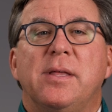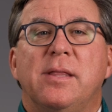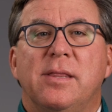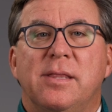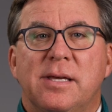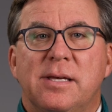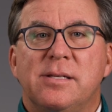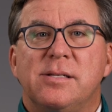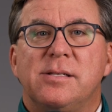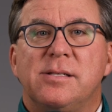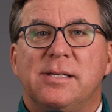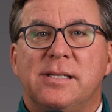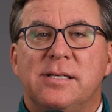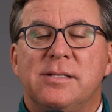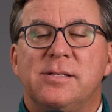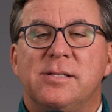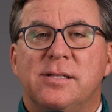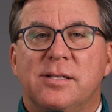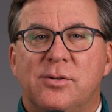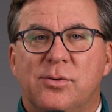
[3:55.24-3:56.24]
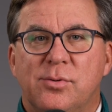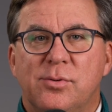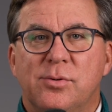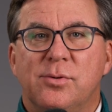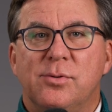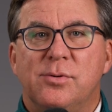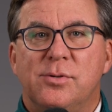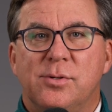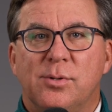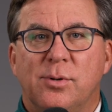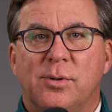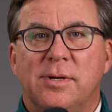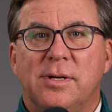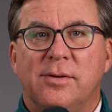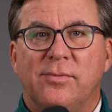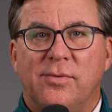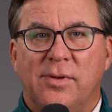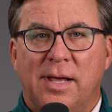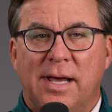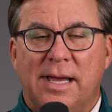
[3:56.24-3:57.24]
This is the true joy
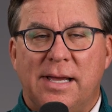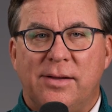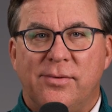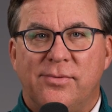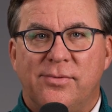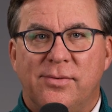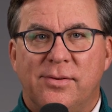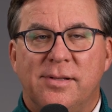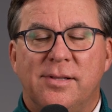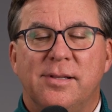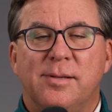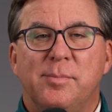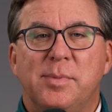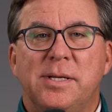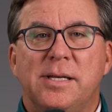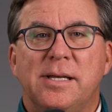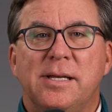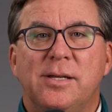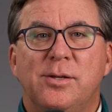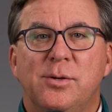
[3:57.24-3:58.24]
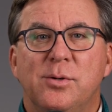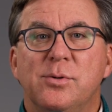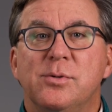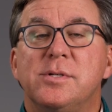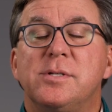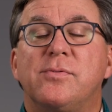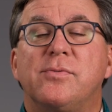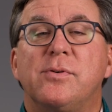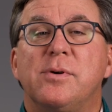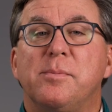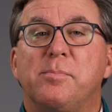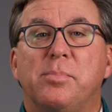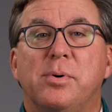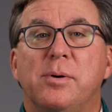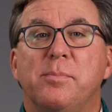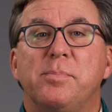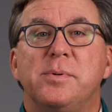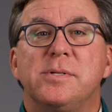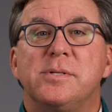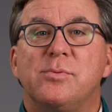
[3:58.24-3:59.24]
of life, the being used for a
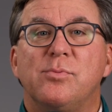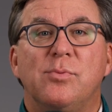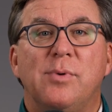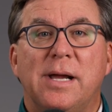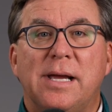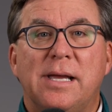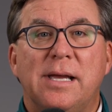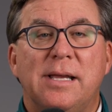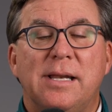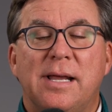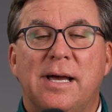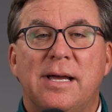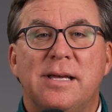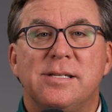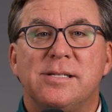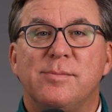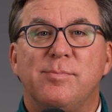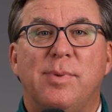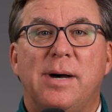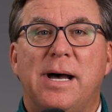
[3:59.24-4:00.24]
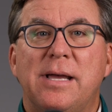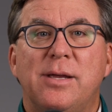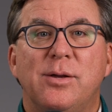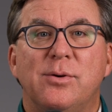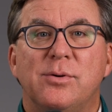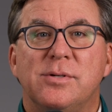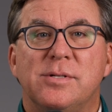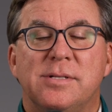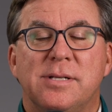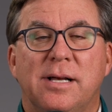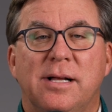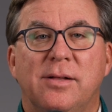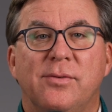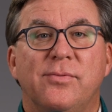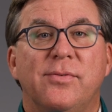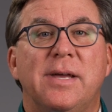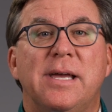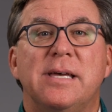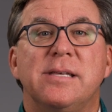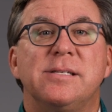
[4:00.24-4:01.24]
purpose recognized
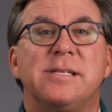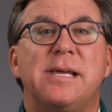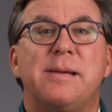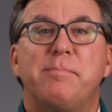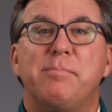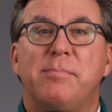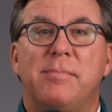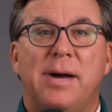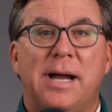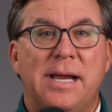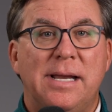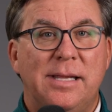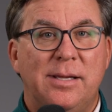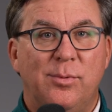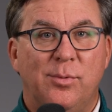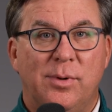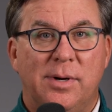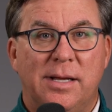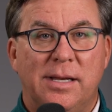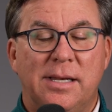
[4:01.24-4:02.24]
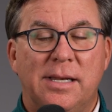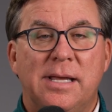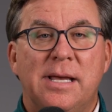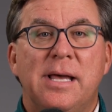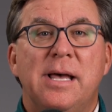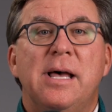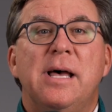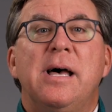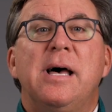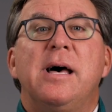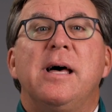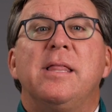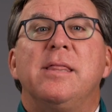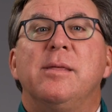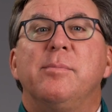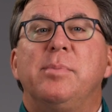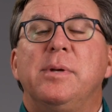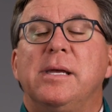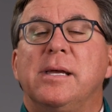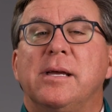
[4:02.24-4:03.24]
yourself as a mighty one
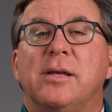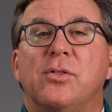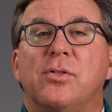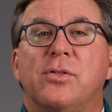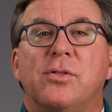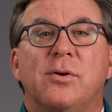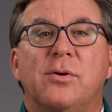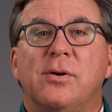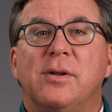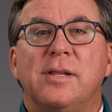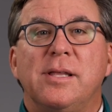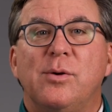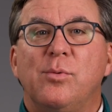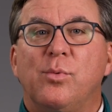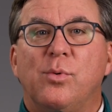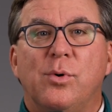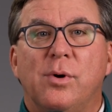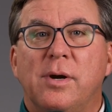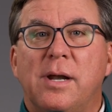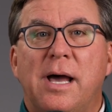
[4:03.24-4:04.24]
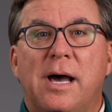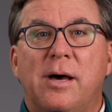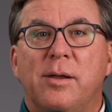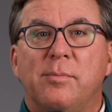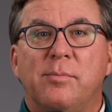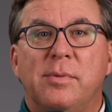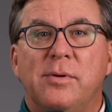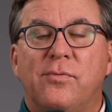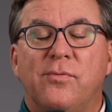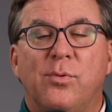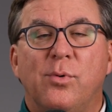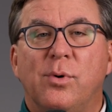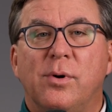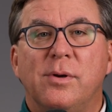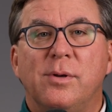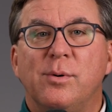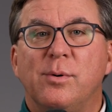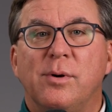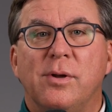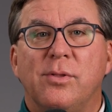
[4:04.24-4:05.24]
the being thoroughly worn out before
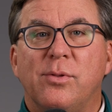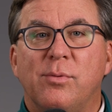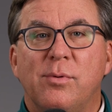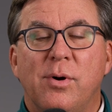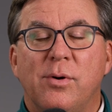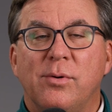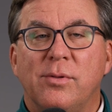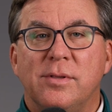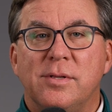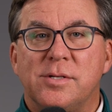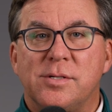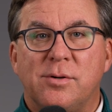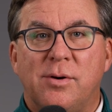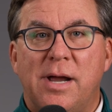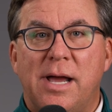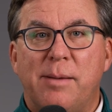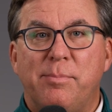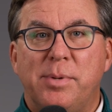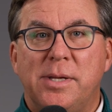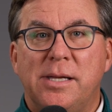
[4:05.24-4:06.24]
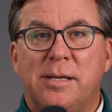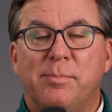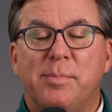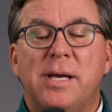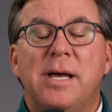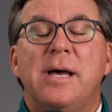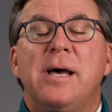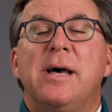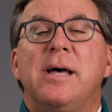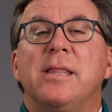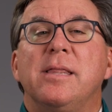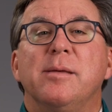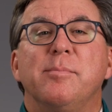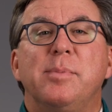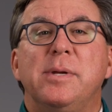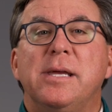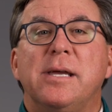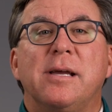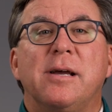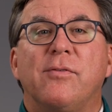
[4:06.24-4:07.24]
you are thrown on the scrap heap, the
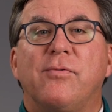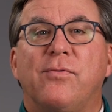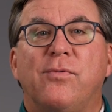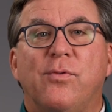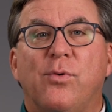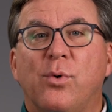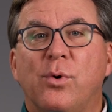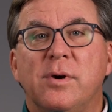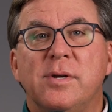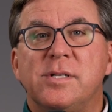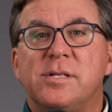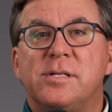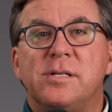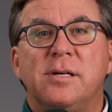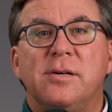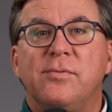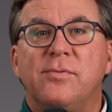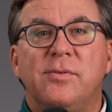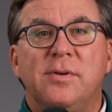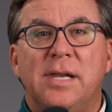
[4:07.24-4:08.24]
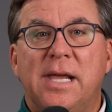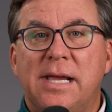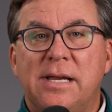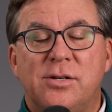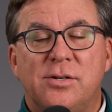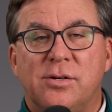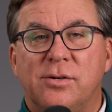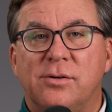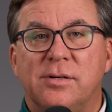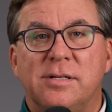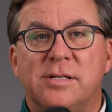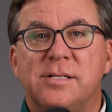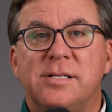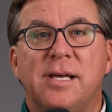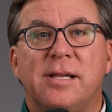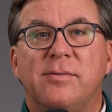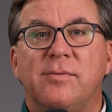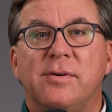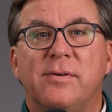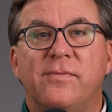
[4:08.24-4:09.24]
being a force of nature
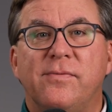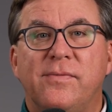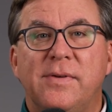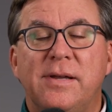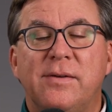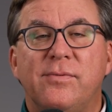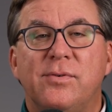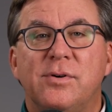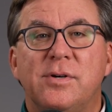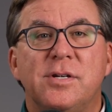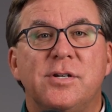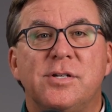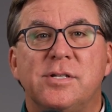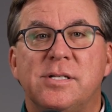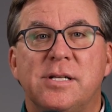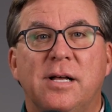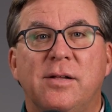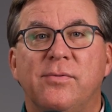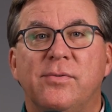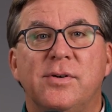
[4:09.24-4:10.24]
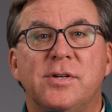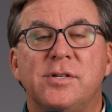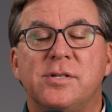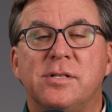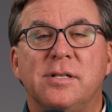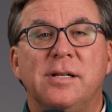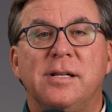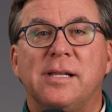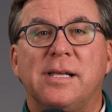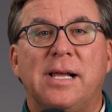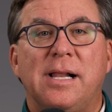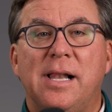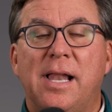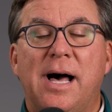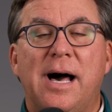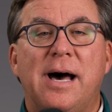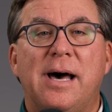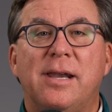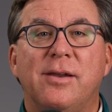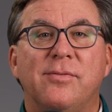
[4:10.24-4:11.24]
instead of a feverish, selfish little
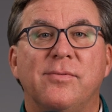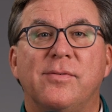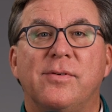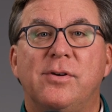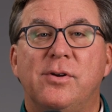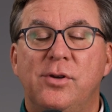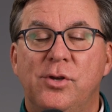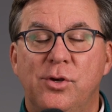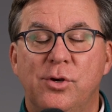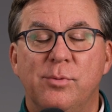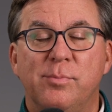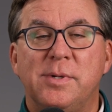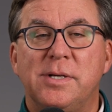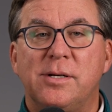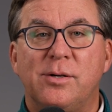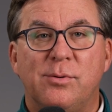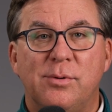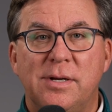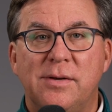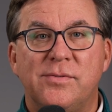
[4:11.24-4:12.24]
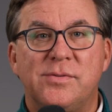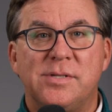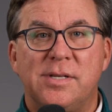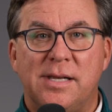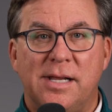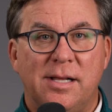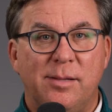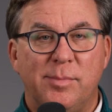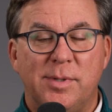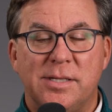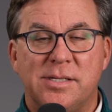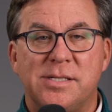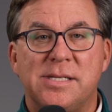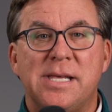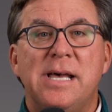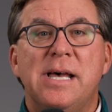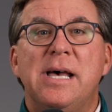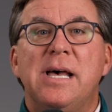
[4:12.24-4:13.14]
clod of human griefs and ailments,